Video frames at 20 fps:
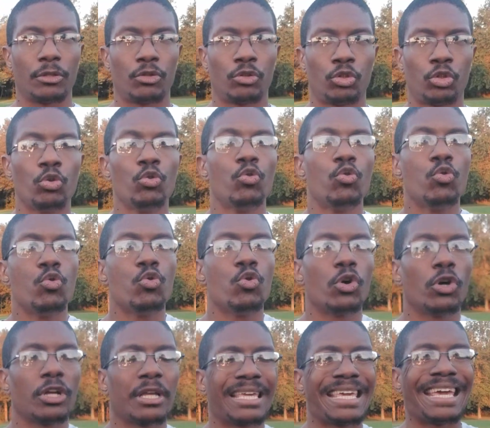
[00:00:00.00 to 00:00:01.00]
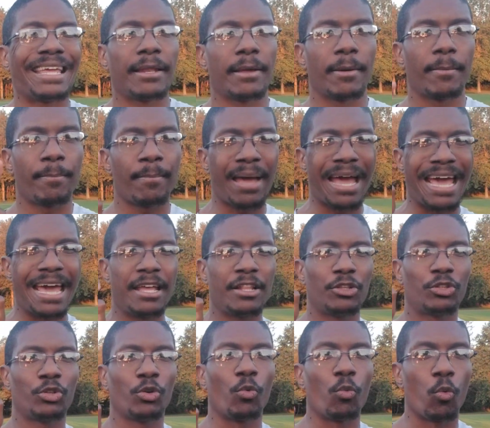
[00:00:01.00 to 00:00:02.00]
to get man
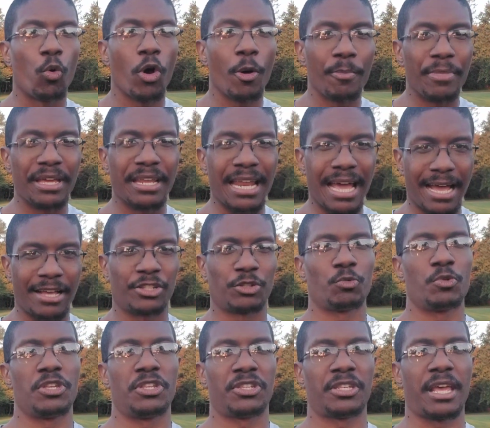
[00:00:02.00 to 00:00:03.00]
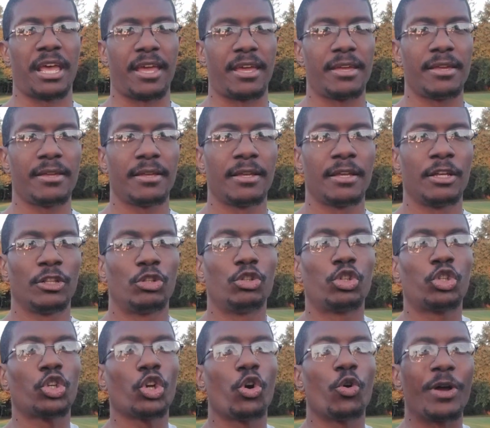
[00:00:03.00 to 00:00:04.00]
to woman, as we say, to
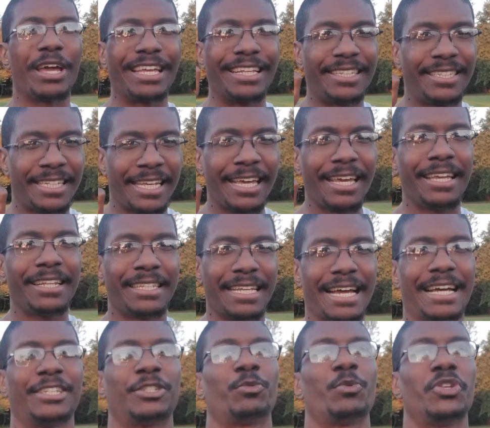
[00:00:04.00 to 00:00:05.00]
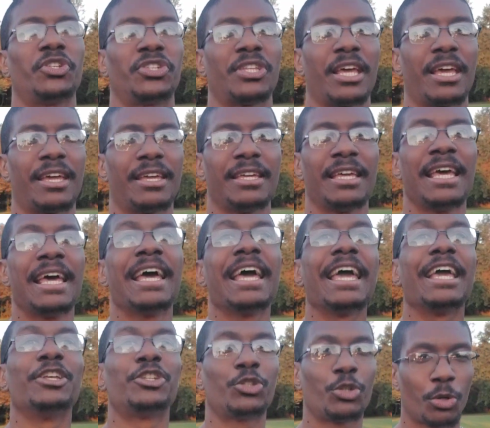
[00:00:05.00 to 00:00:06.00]
show intent, as we say,
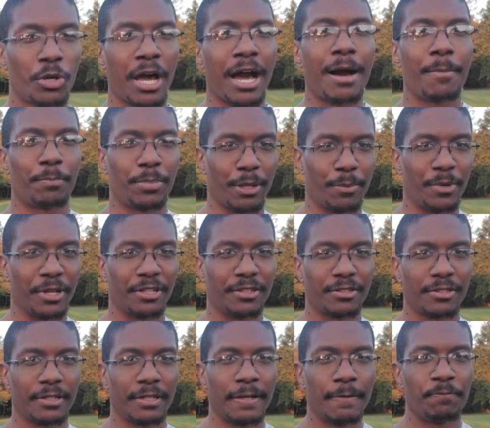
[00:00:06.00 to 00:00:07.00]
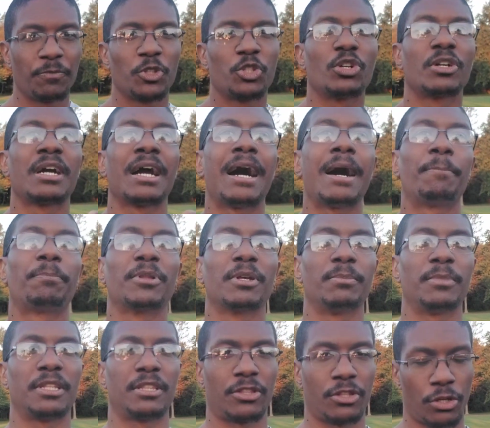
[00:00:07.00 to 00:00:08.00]
is to compliment
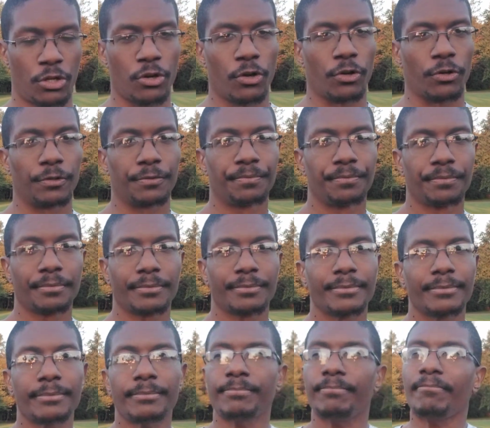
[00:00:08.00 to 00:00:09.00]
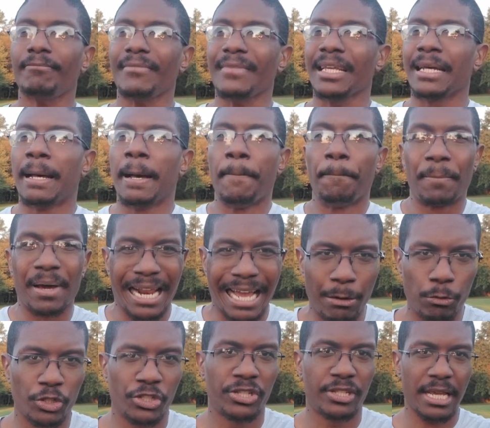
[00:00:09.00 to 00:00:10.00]
the girl. But I
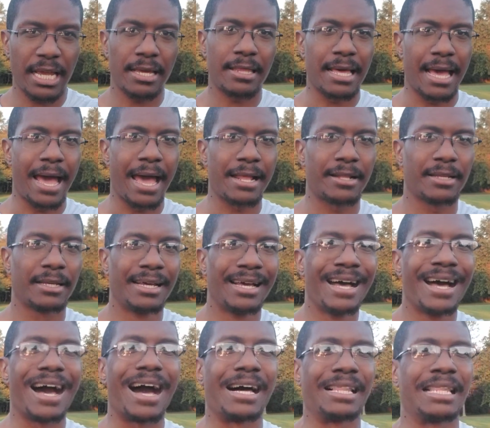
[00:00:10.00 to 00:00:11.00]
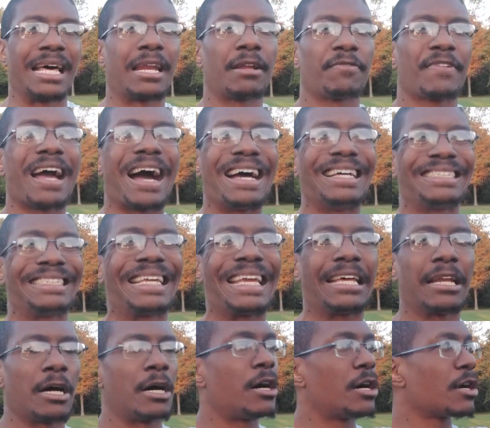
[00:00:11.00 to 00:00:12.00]
would say that a lot of guys get
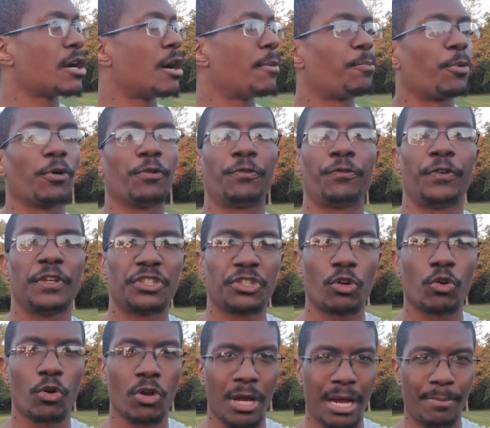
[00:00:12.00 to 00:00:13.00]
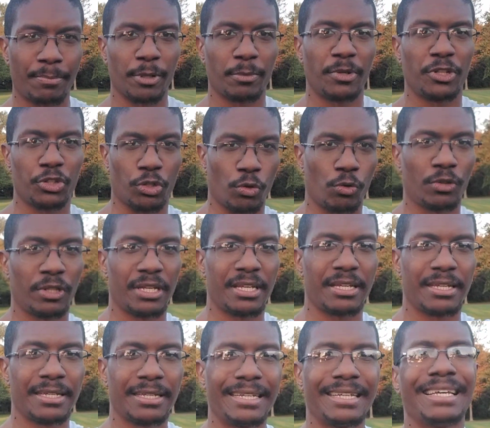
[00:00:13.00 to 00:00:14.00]
hung up on physical compliments only.
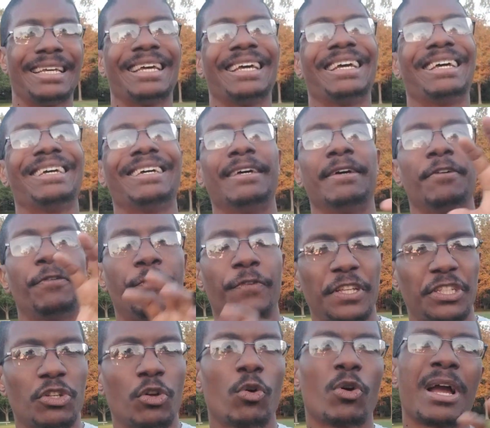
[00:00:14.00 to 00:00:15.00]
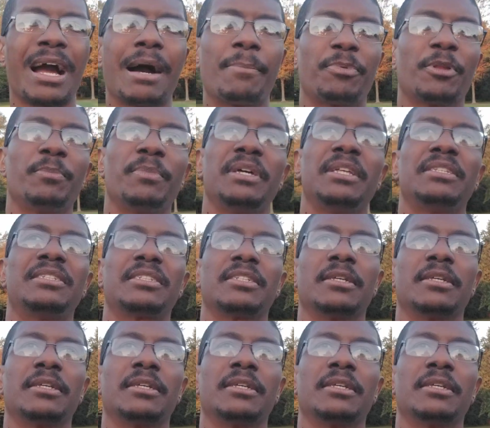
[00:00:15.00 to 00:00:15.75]
Physical compliments